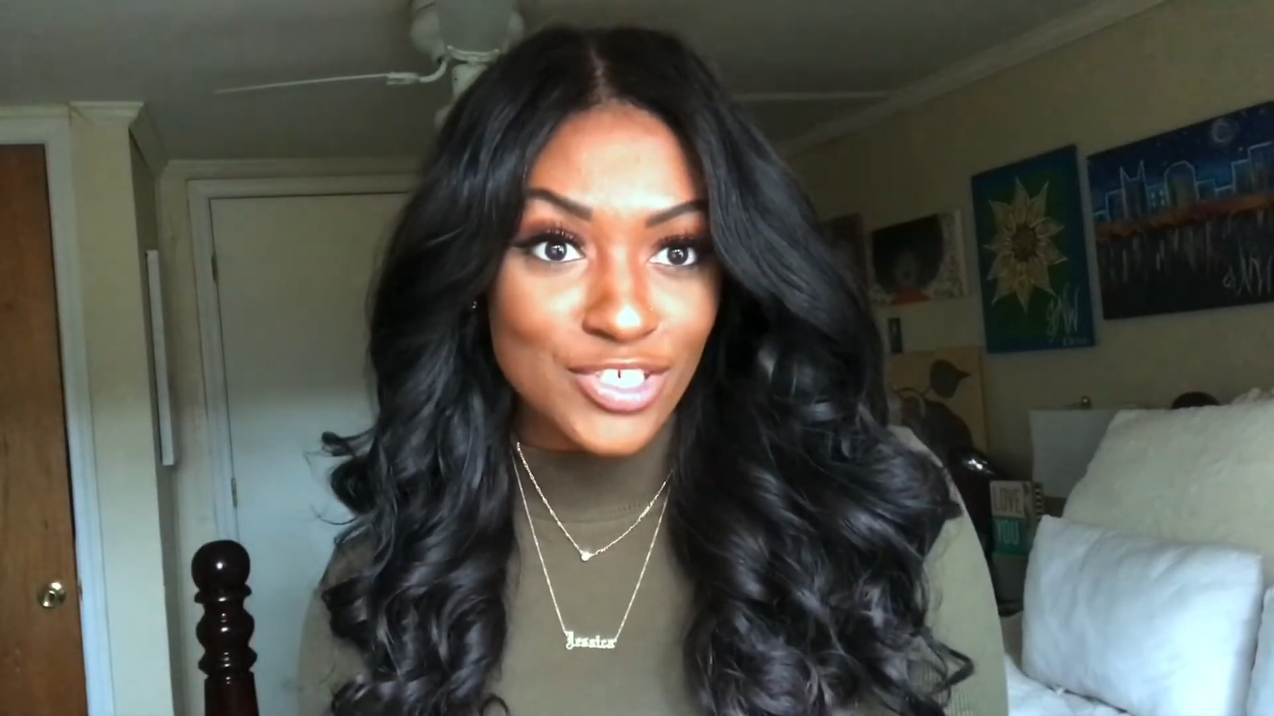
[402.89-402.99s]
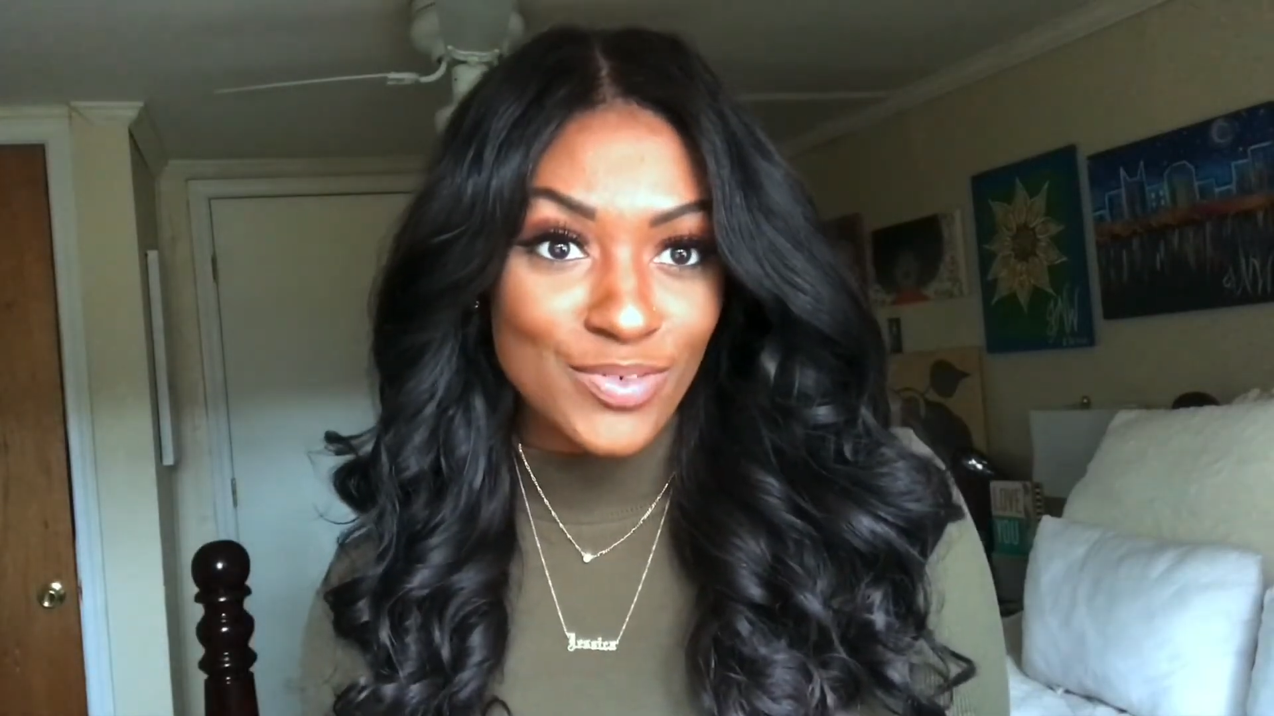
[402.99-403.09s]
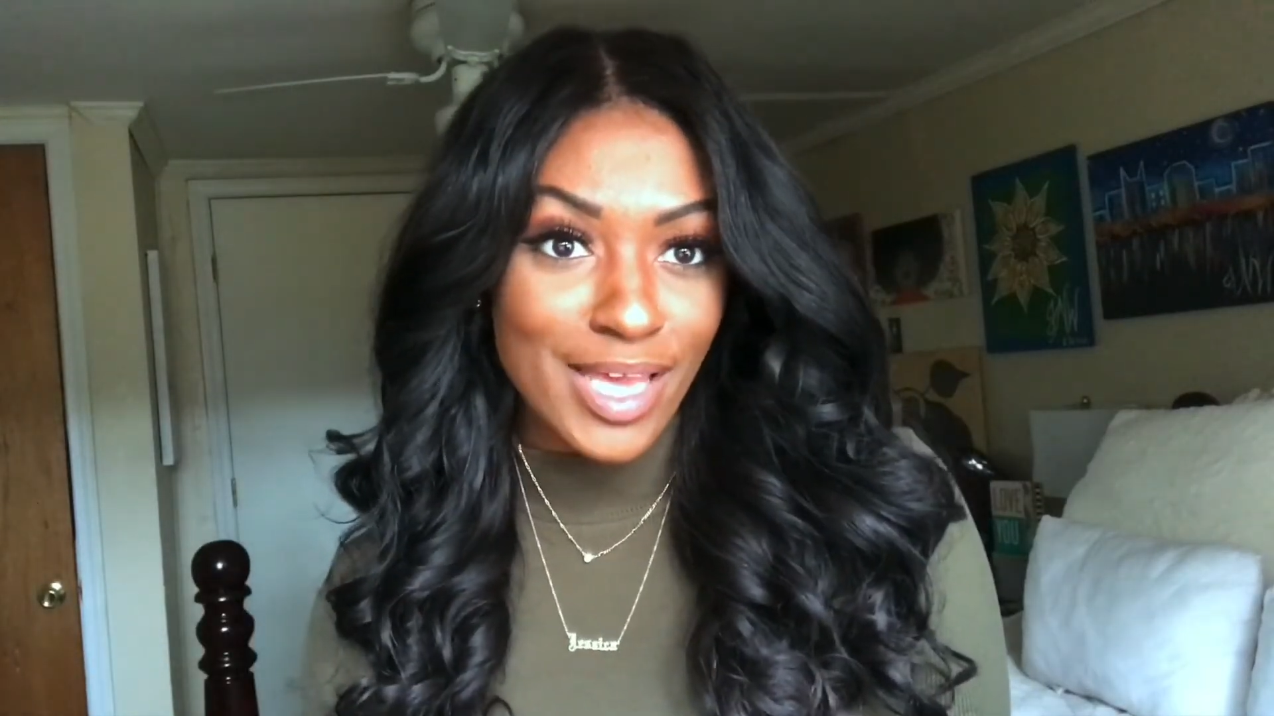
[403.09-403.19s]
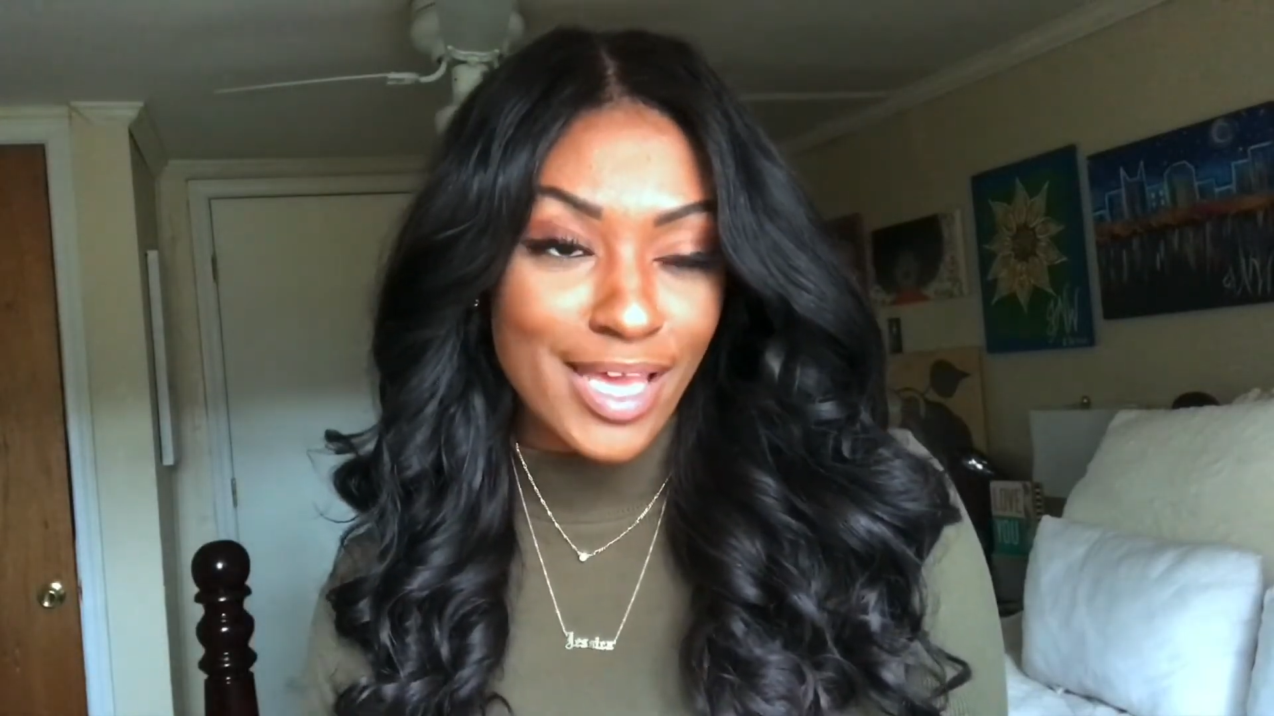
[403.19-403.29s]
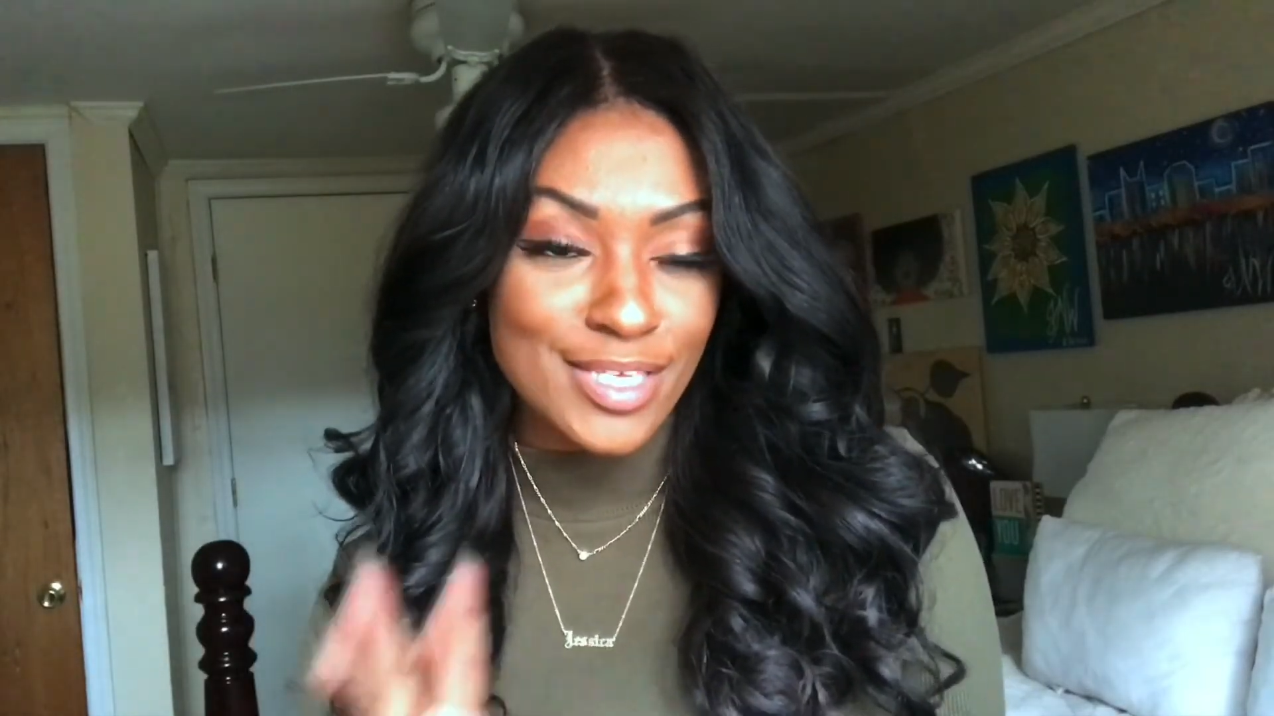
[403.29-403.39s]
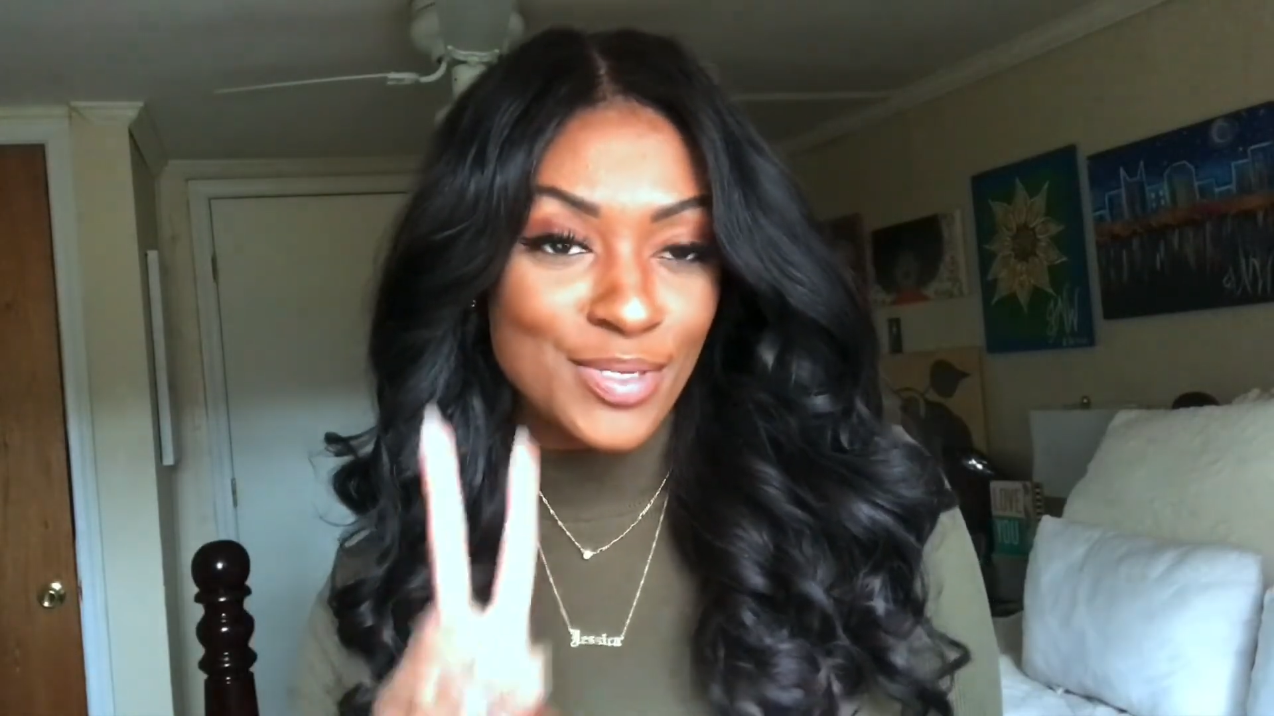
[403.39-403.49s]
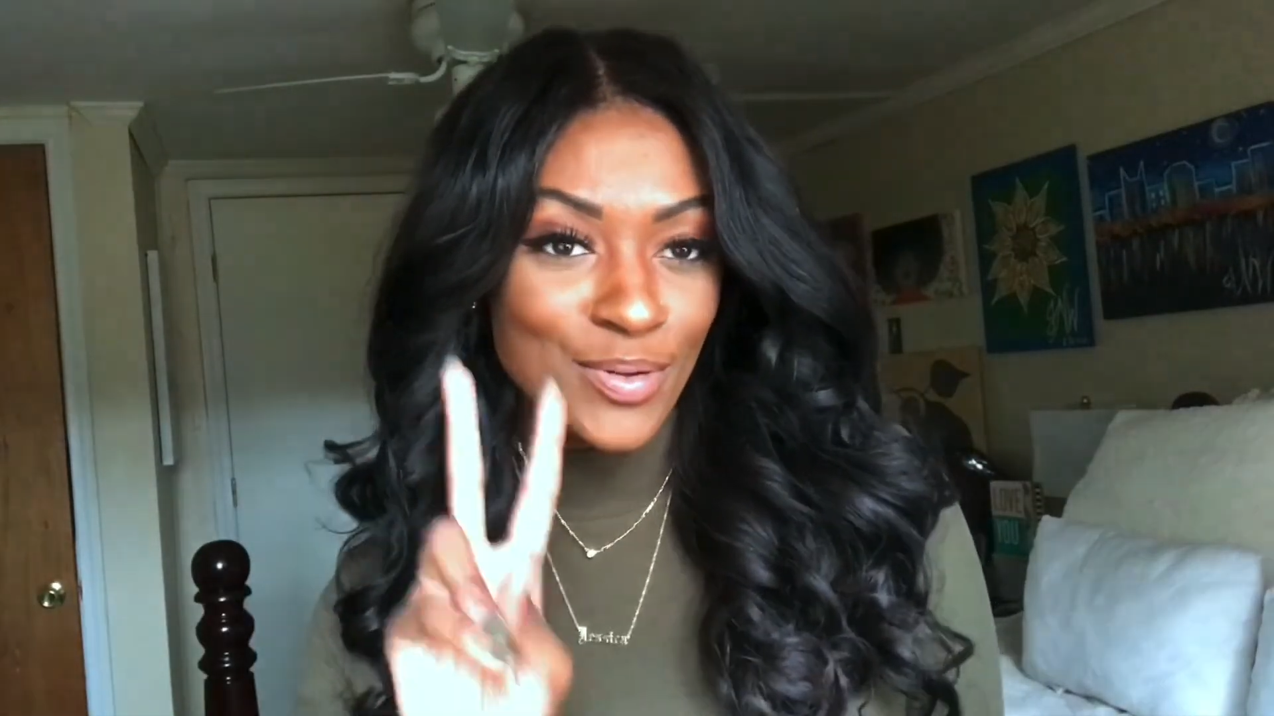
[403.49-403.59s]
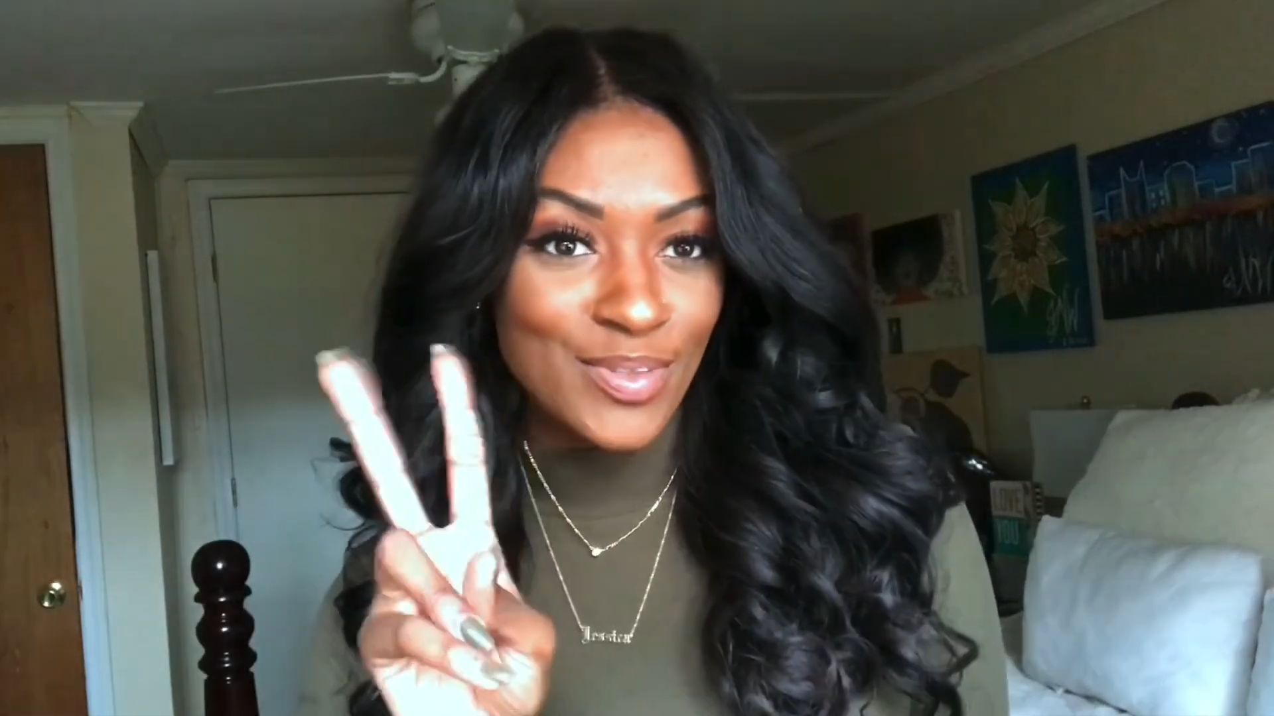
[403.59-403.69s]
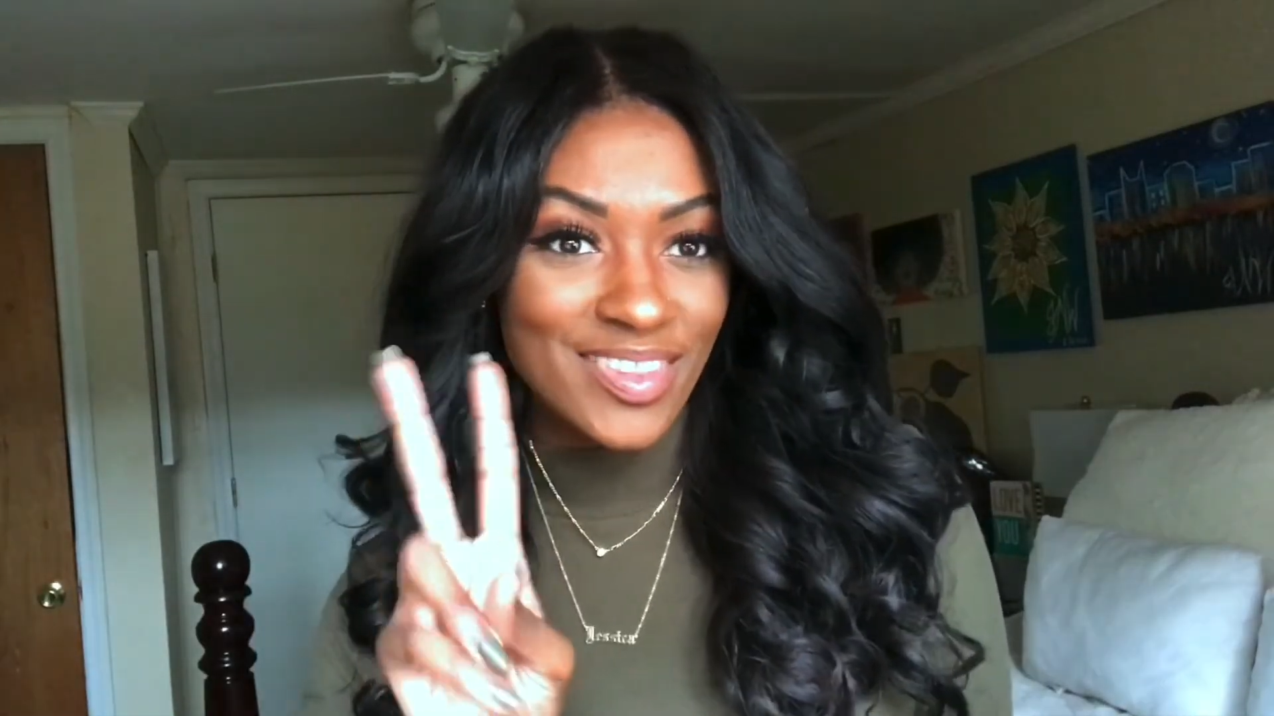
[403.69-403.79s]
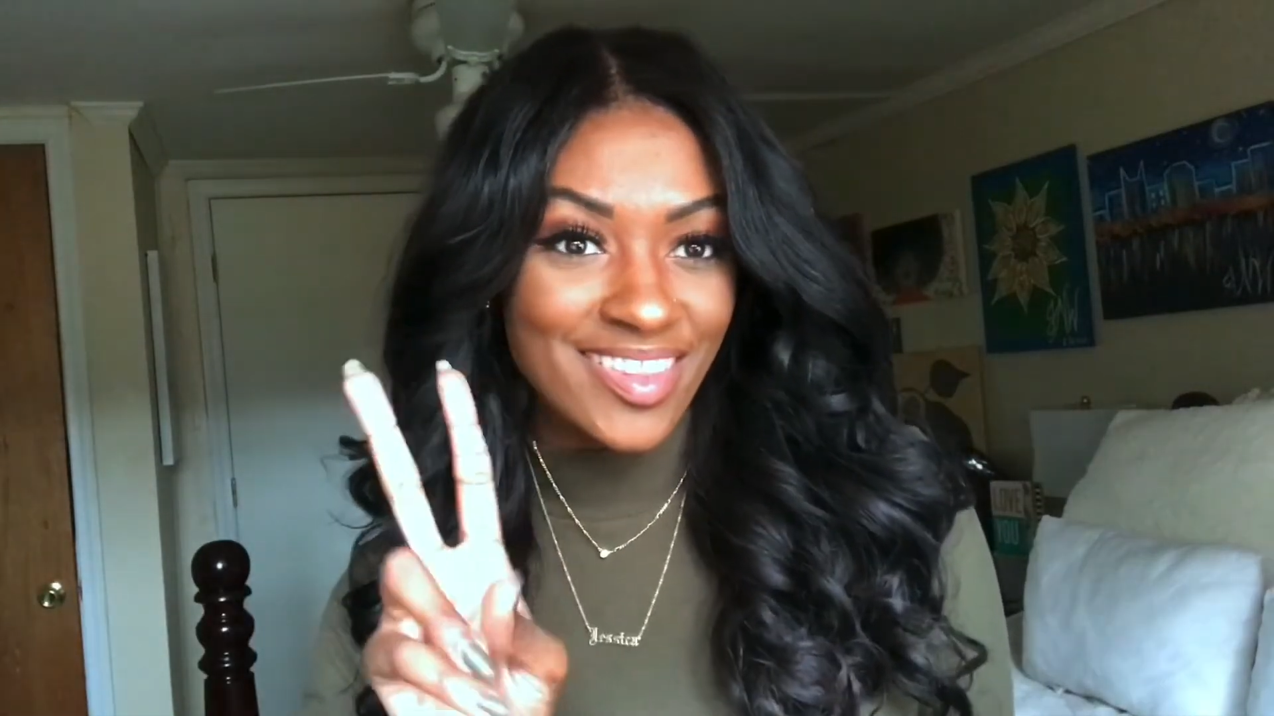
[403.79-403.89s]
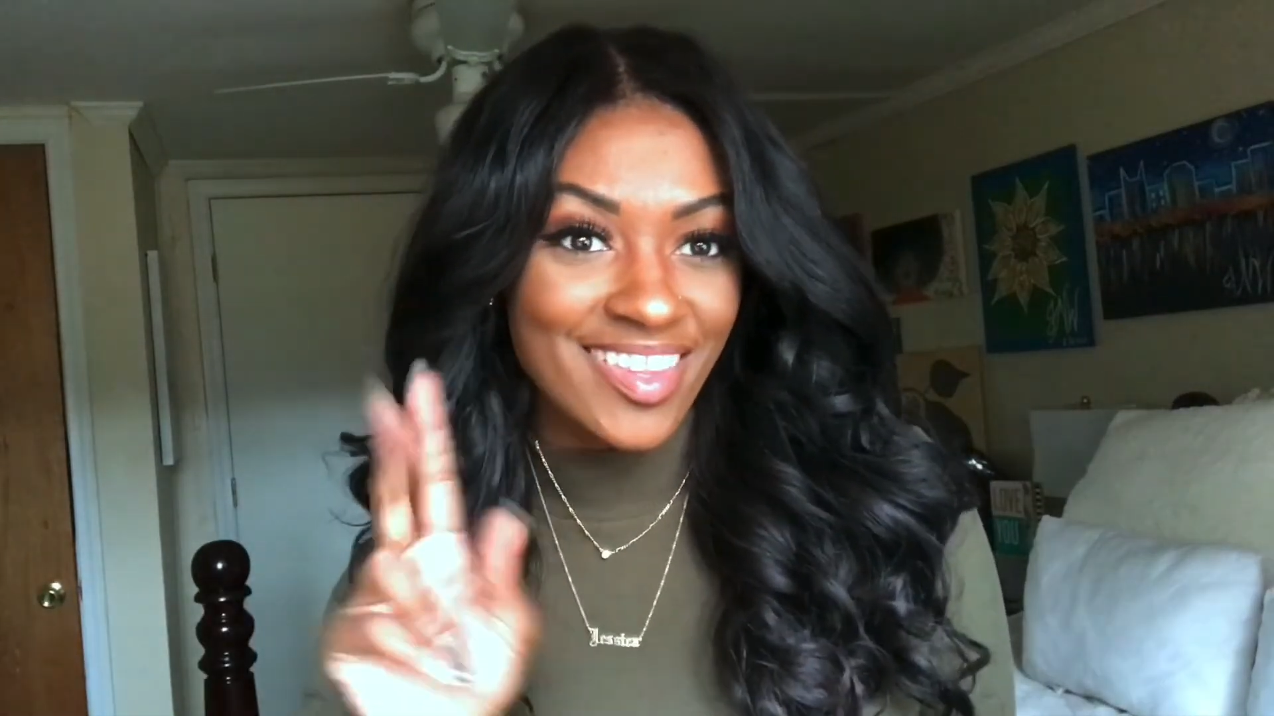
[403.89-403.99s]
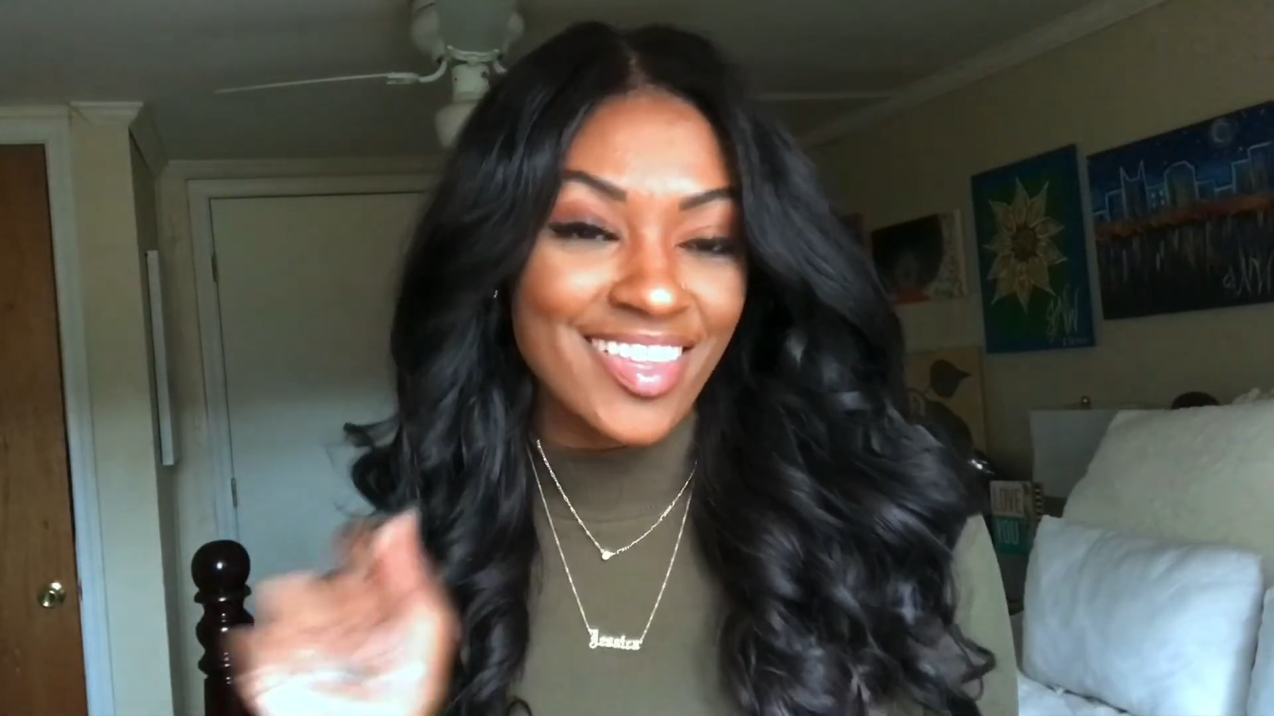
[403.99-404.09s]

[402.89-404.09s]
you guys on